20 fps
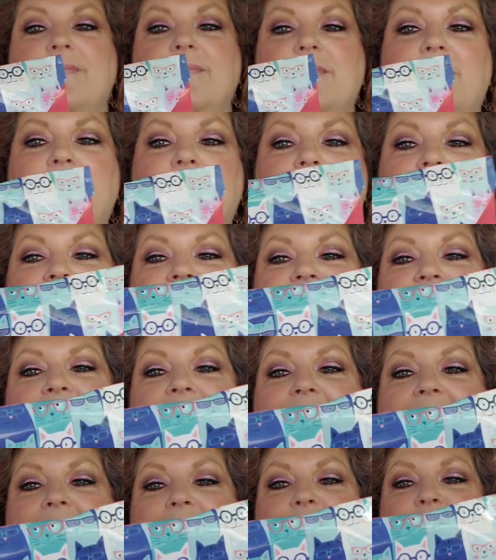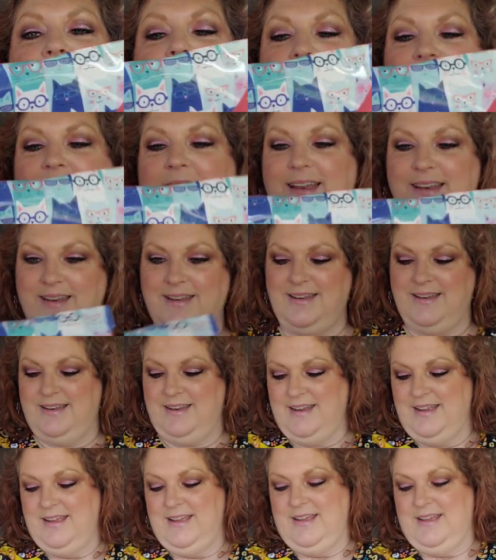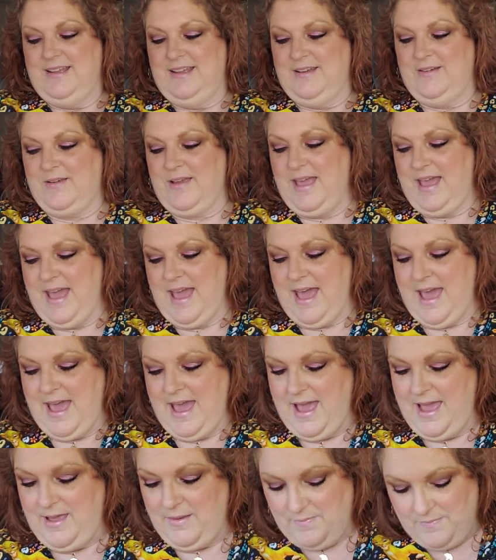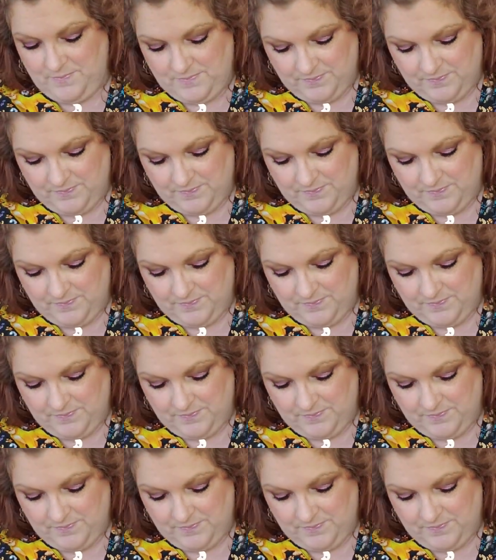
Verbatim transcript: look, it's the cat one. Okay.